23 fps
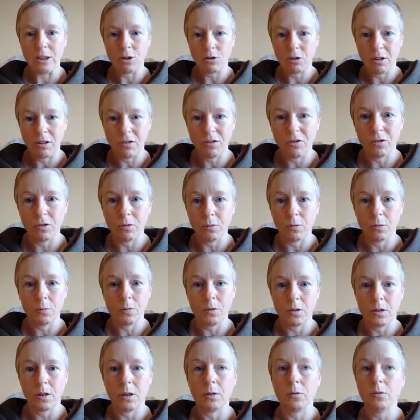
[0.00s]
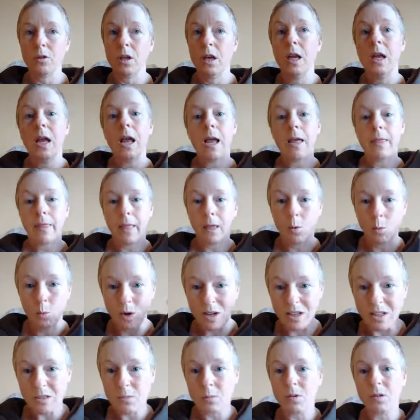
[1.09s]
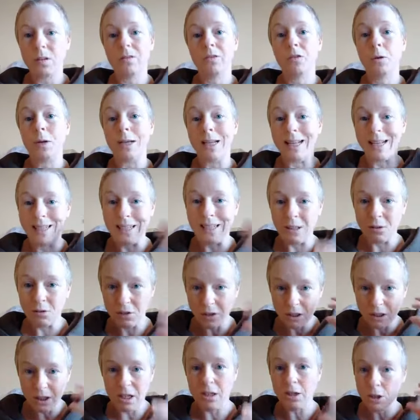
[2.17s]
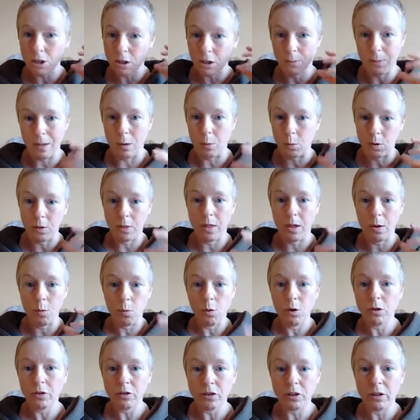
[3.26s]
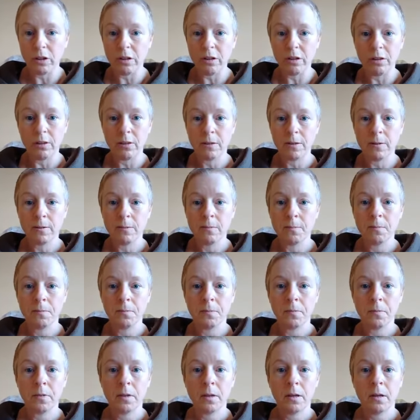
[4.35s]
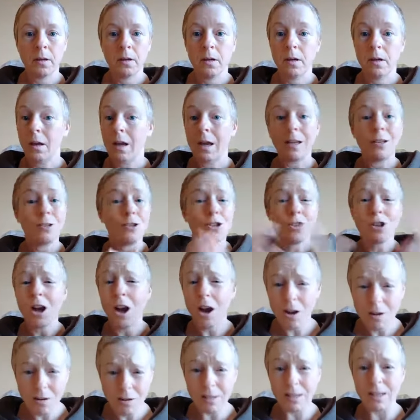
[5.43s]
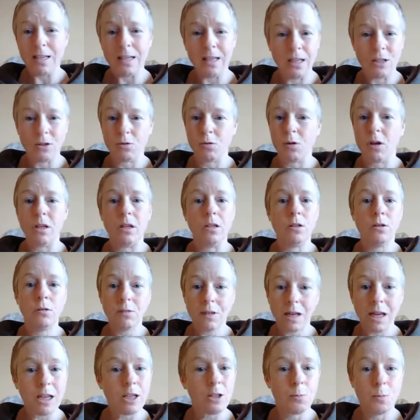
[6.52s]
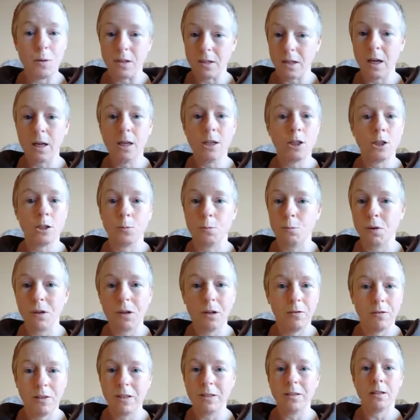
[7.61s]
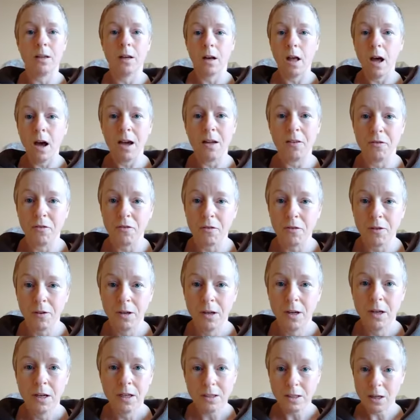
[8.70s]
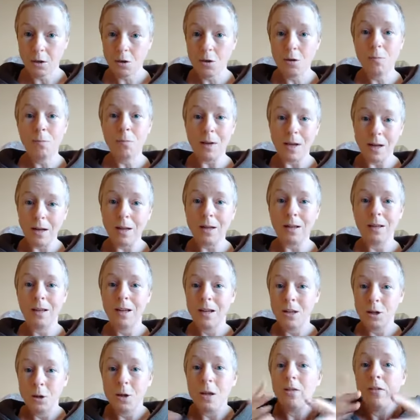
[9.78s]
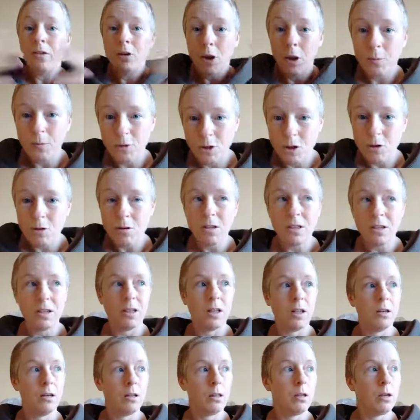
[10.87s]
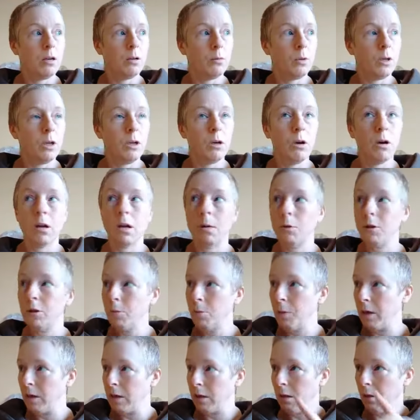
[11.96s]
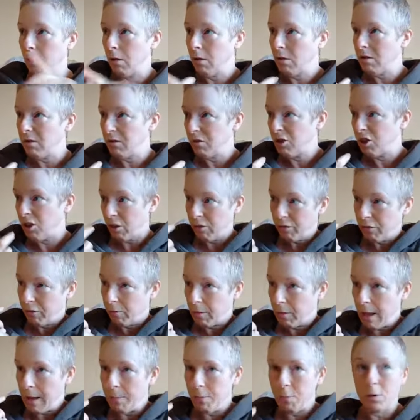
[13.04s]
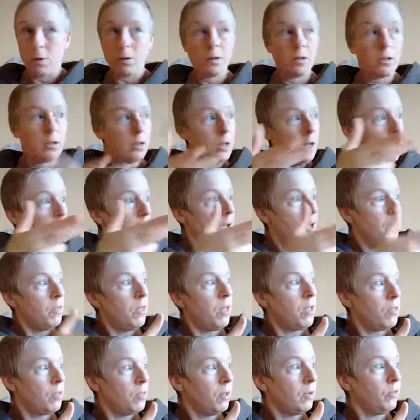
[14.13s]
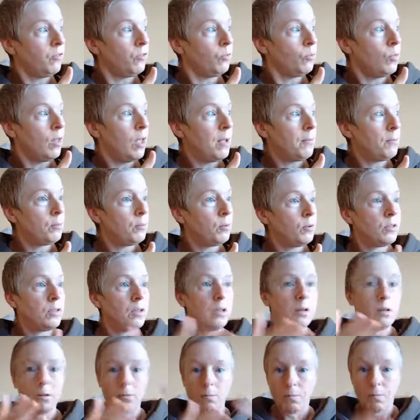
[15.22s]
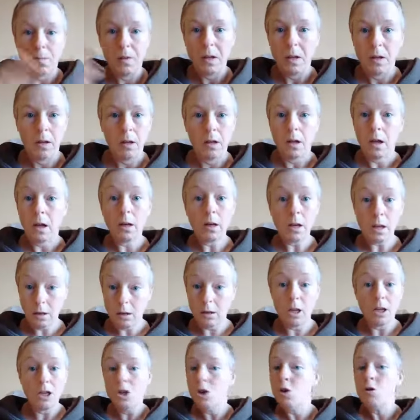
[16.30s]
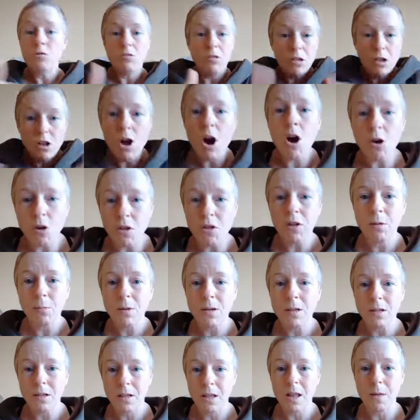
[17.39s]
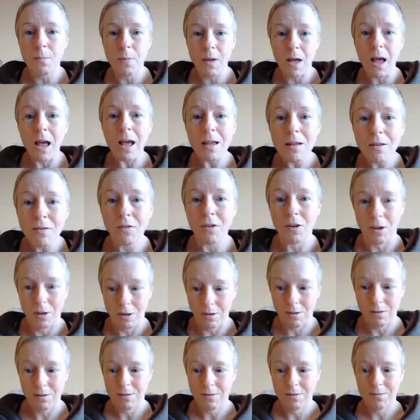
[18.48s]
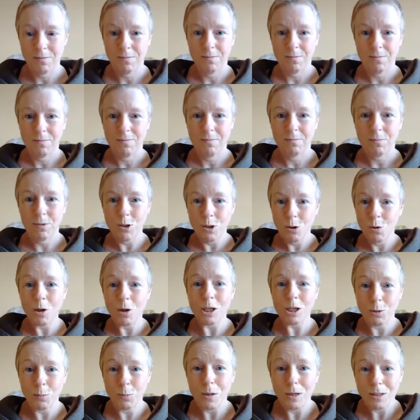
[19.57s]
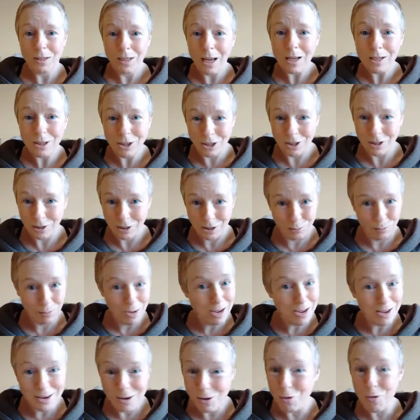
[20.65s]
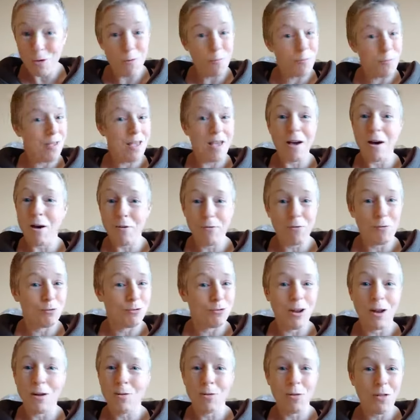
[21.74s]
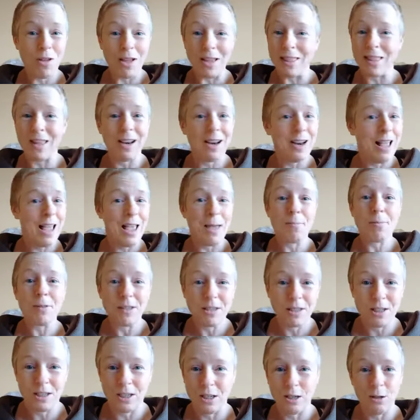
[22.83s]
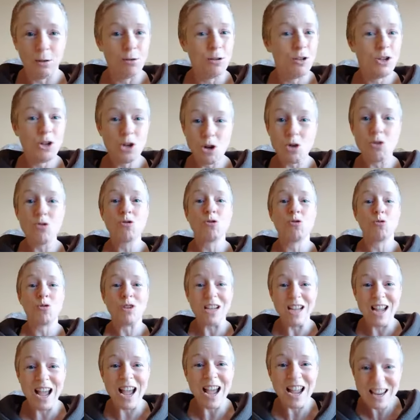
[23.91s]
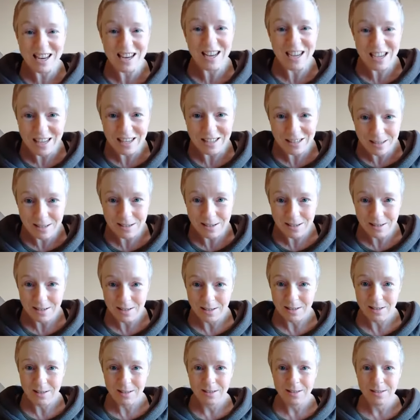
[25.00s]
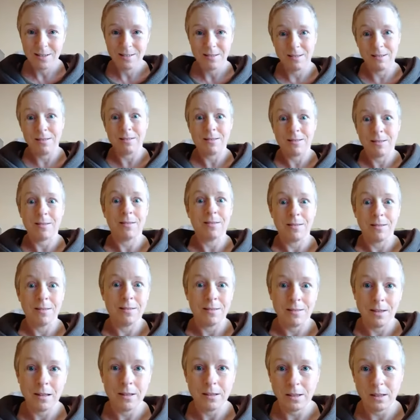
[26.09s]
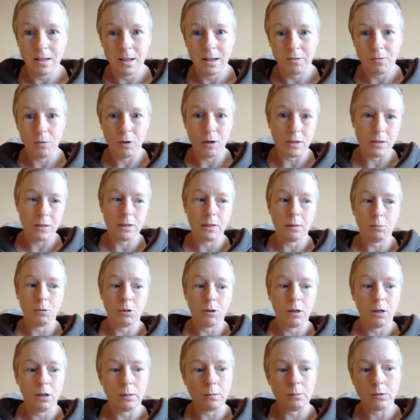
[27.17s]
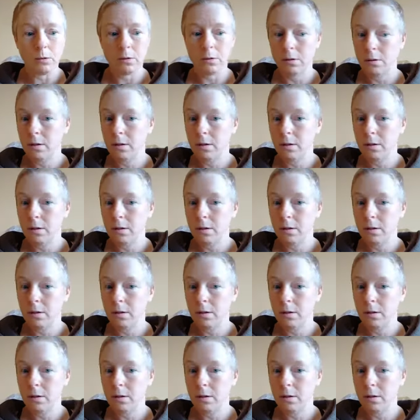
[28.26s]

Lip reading: transformed themselves, and they went in with a very clear intention about what they wanted. And totally, Nesreen, your expectations bring event to life. So you have an opportunity then to think, oh my God, I'm expecting this shit from that person and that thing from that person, and like you lock them into that behaviour with your expectations, man. You're powerful. Don't think that it happens to you. You create it. That's a tough one sometimes.